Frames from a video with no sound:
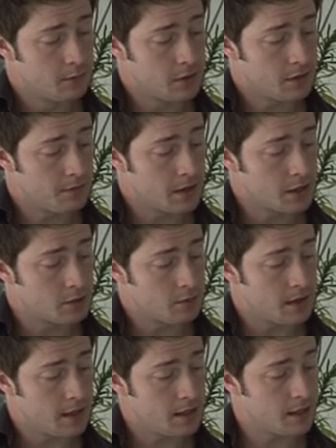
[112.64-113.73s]
When you're finished with
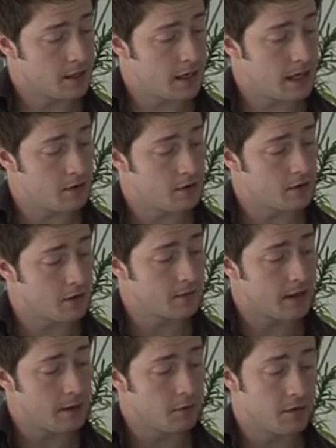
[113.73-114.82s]
that, you can then hit the return
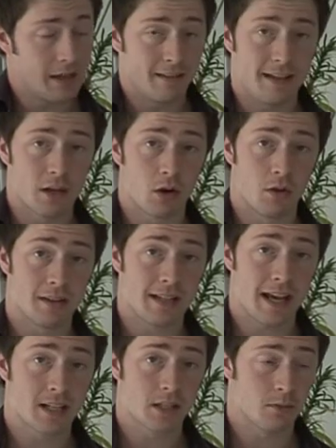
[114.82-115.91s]
tab. It'll then take all the
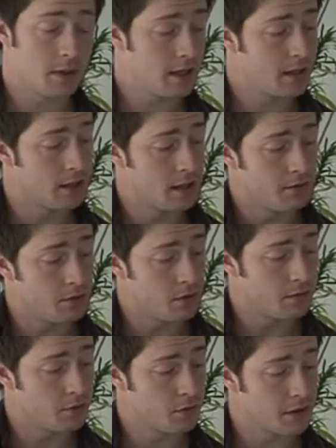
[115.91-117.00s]
text away and let you view
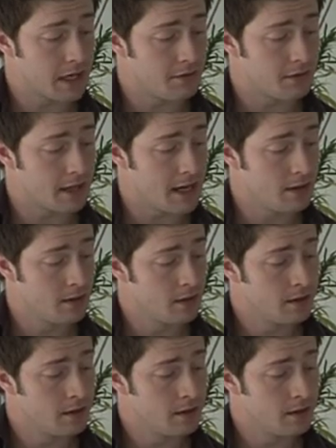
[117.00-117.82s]
the photograph again.